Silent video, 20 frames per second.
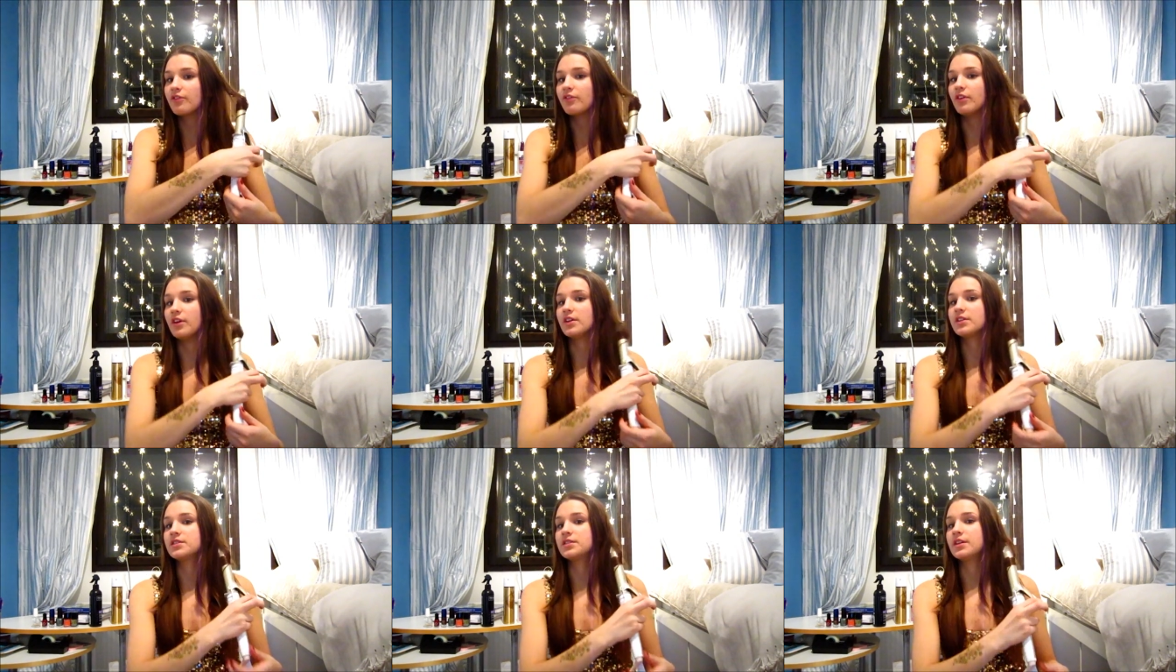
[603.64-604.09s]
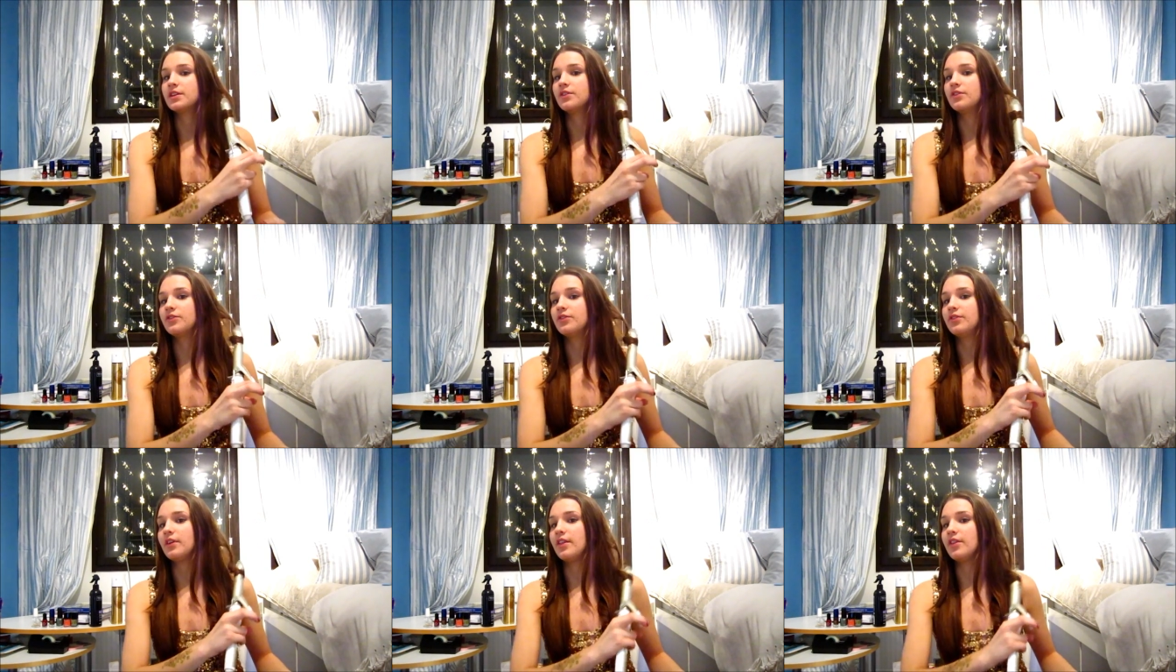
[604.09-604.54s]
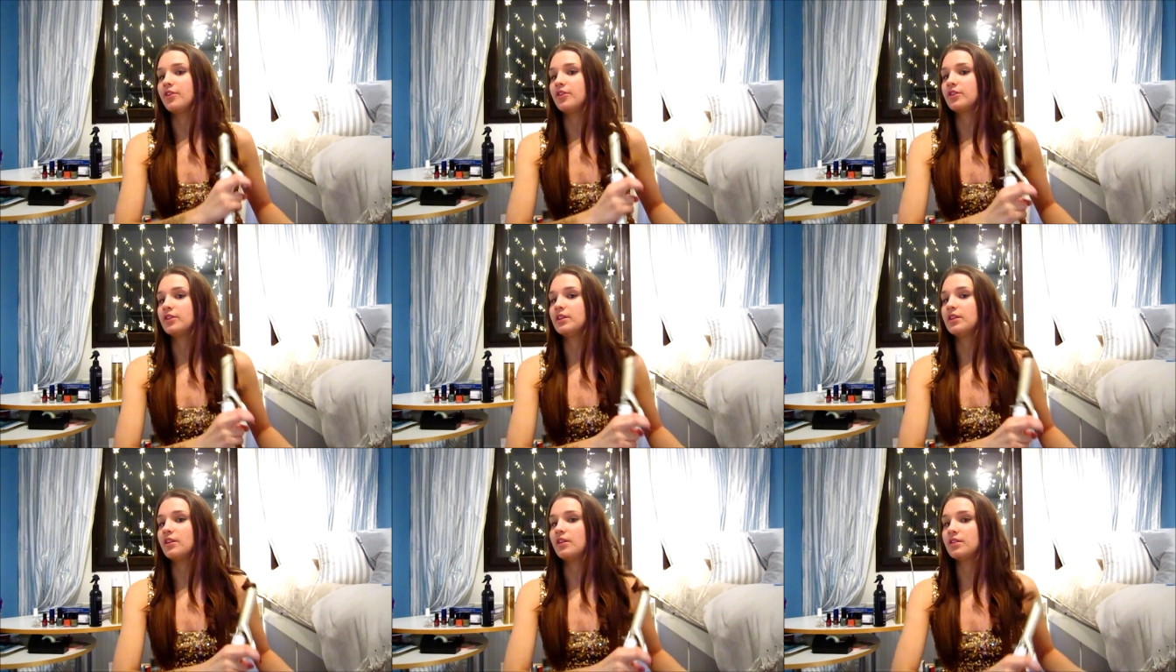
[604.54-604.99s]
Fawcett
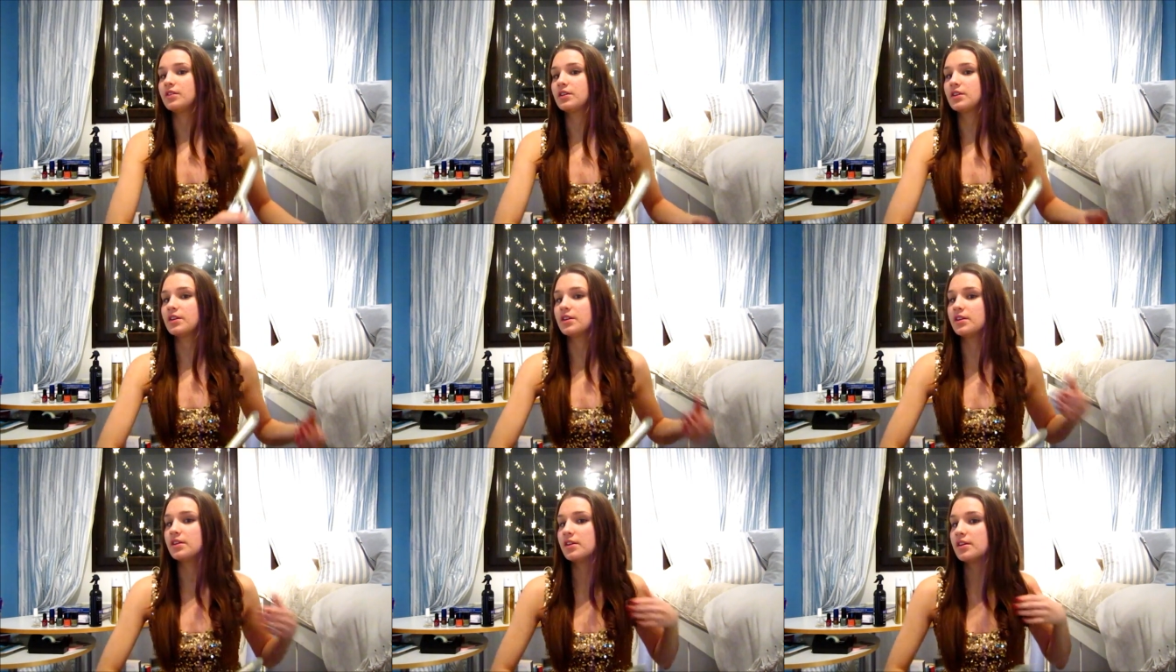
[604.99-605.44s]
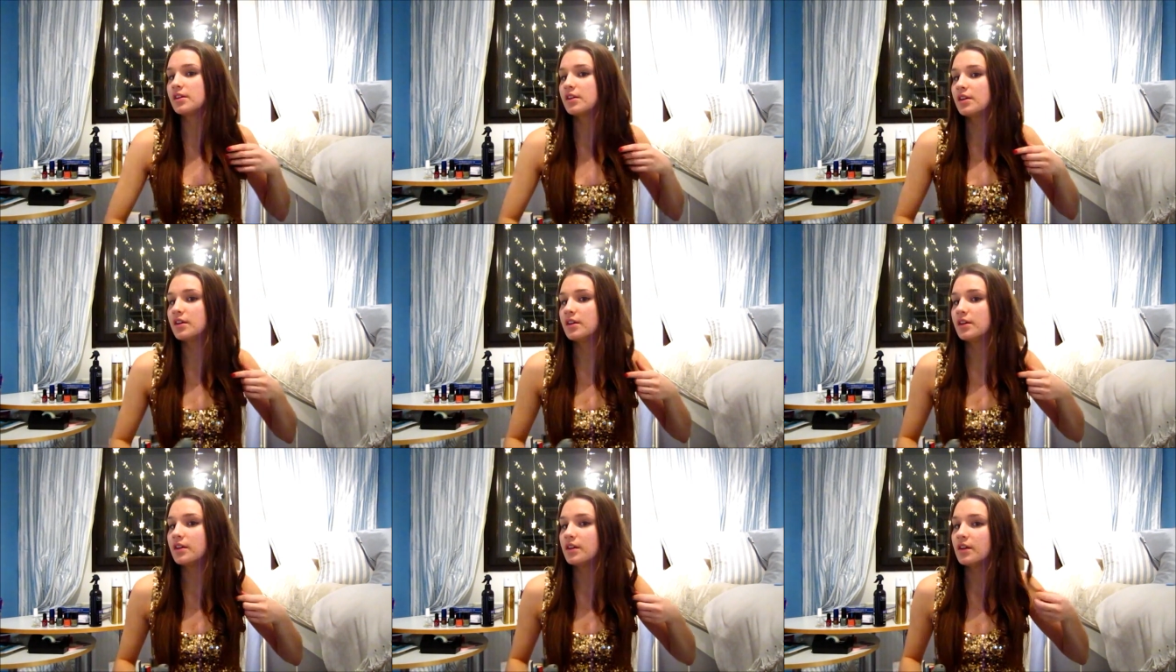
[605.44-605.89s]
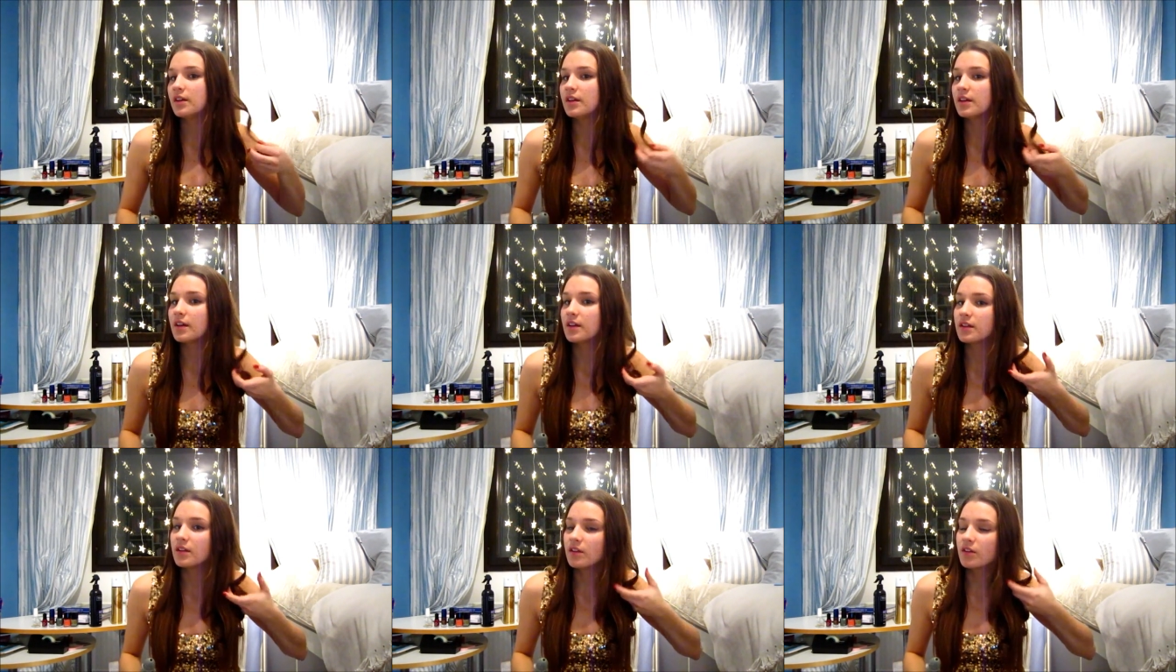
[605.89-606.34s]
feathered look.
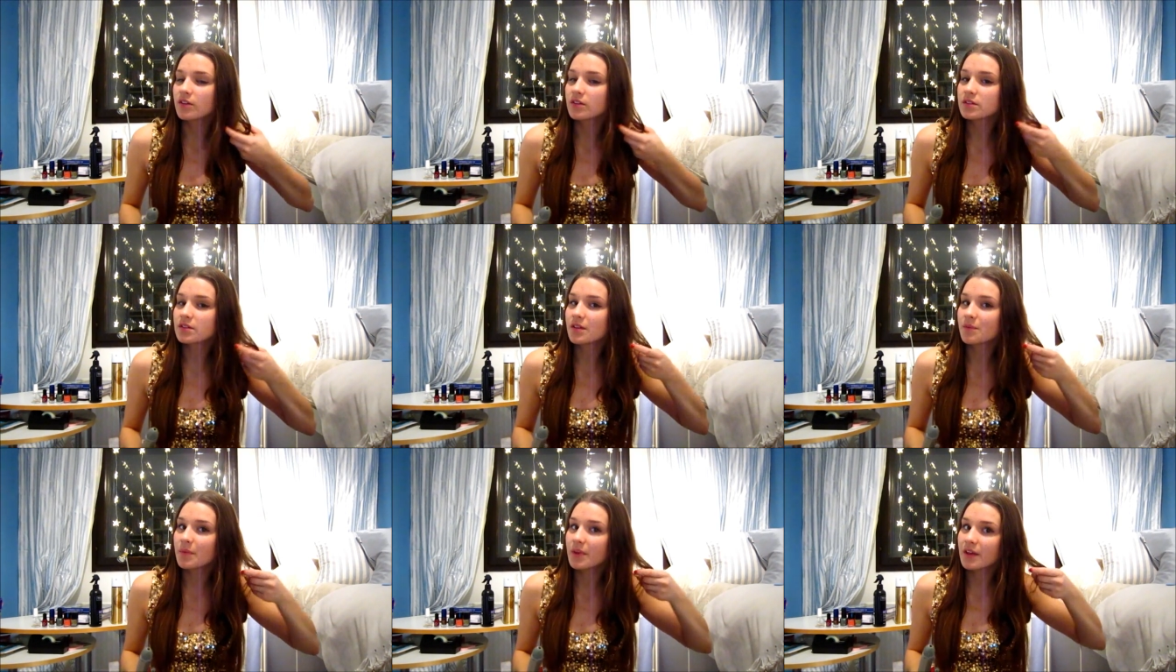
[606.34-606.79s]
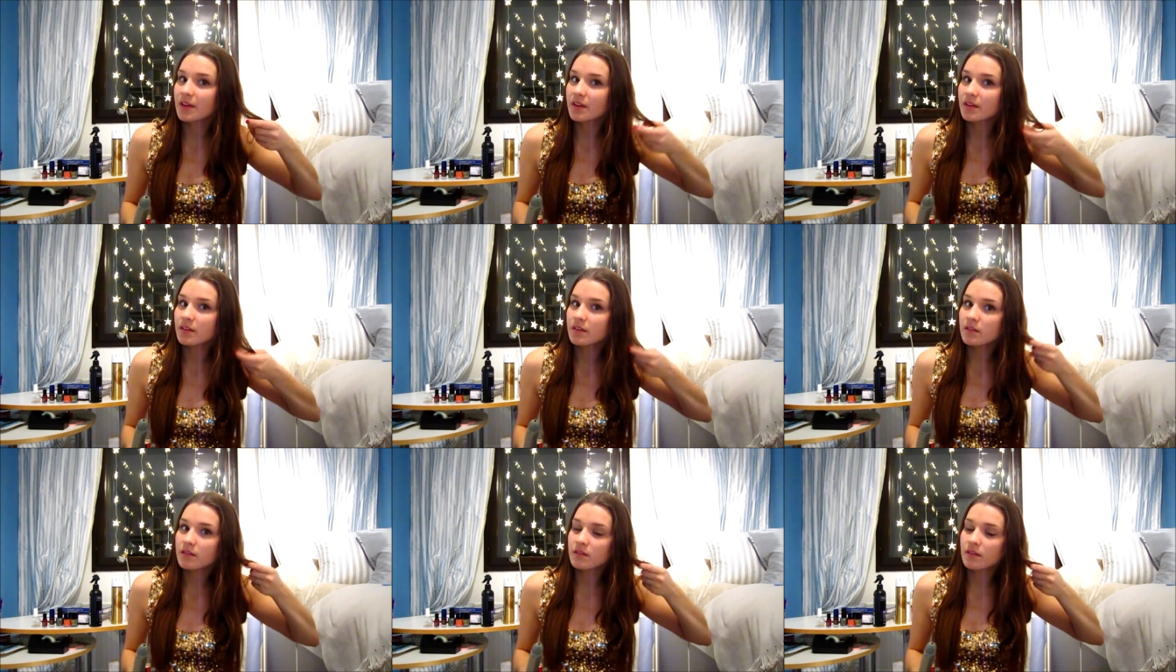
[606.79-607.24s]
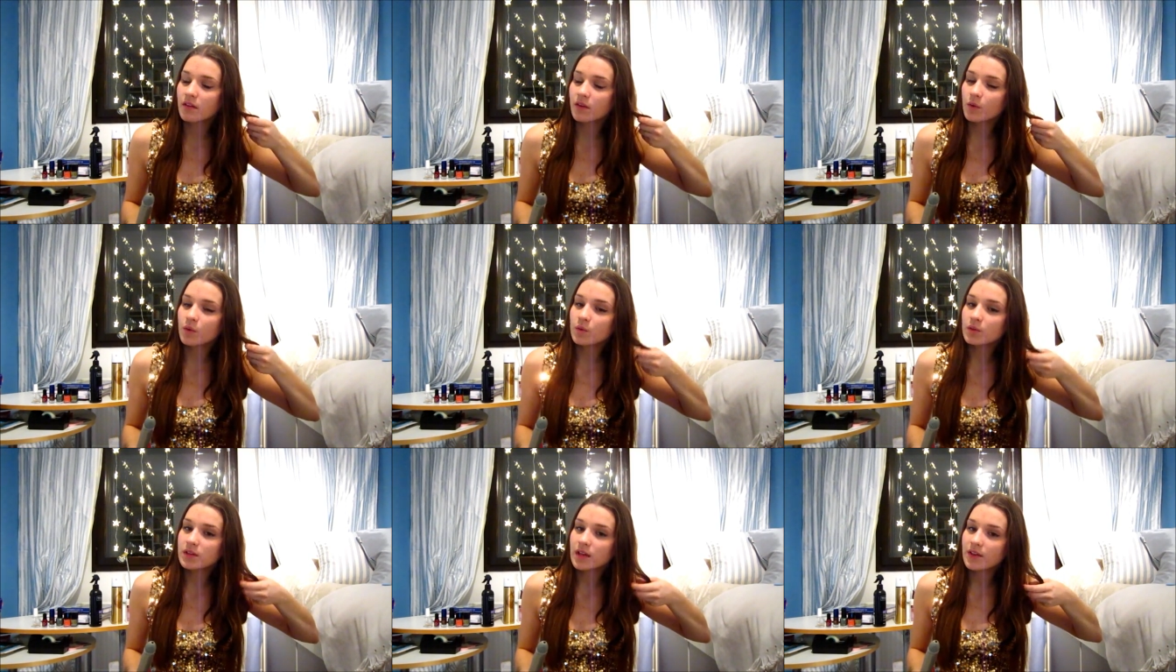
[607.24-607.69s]
It looks a bit
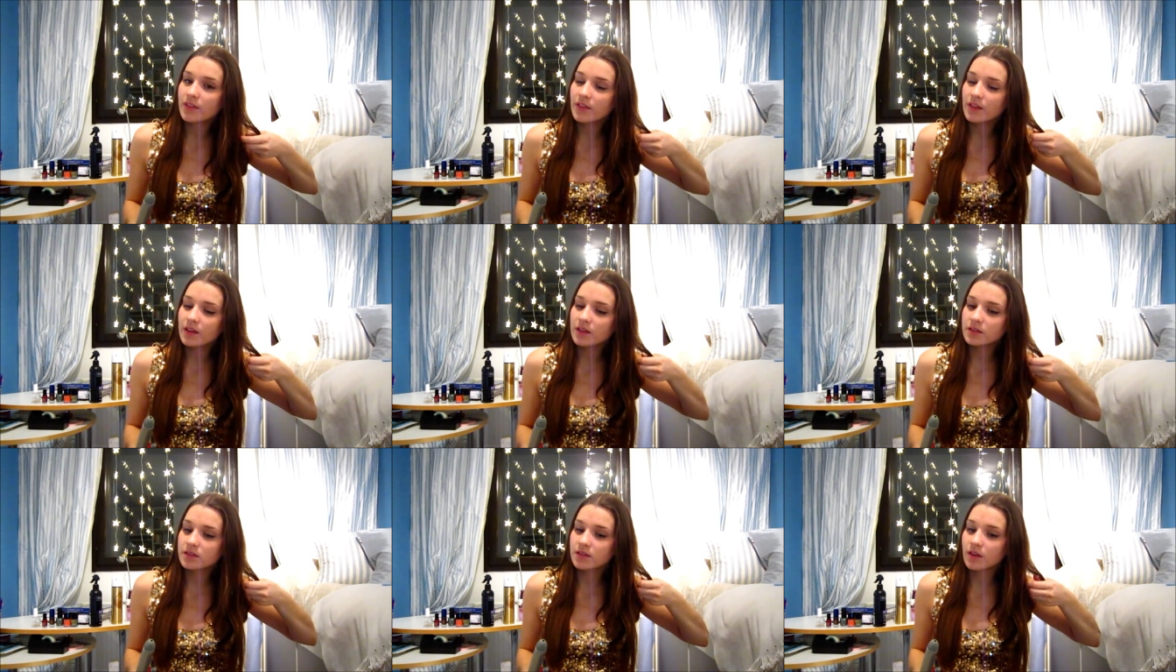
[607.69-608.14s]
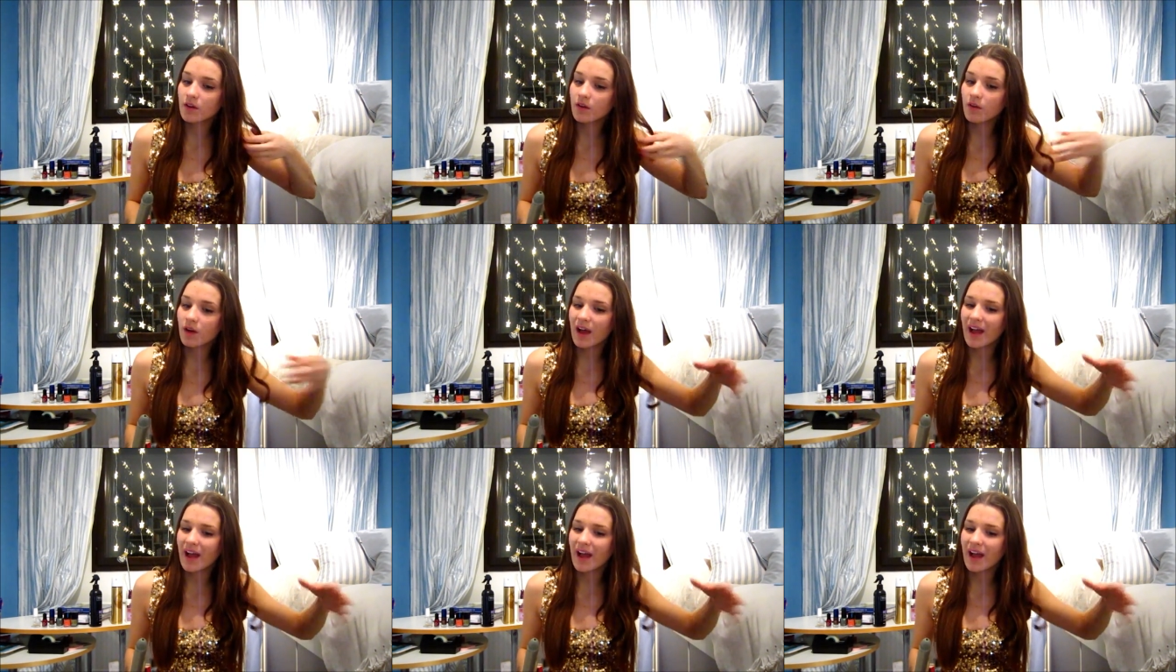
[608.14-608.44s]
old, I think, so,